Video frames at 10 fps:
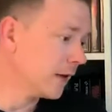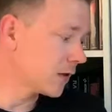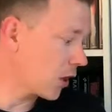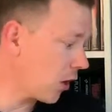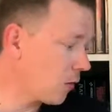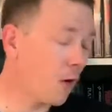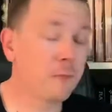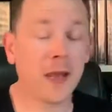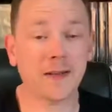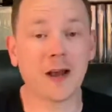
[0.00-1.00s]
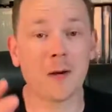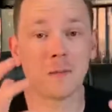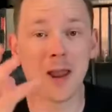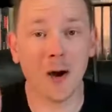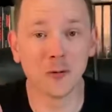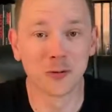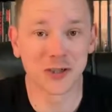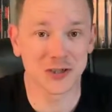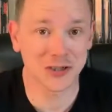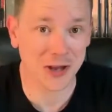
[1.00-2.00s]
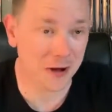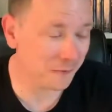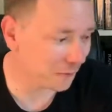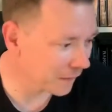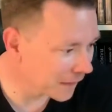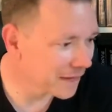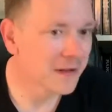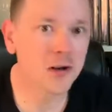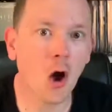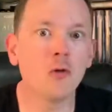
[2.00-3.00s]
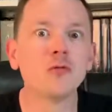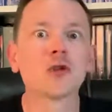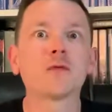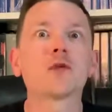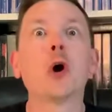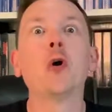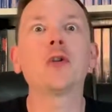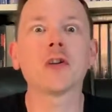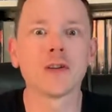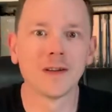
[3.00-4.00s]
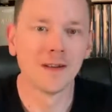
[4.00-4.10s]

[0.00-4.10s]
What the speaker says: So I've picked up loads of stuff, loads of toot,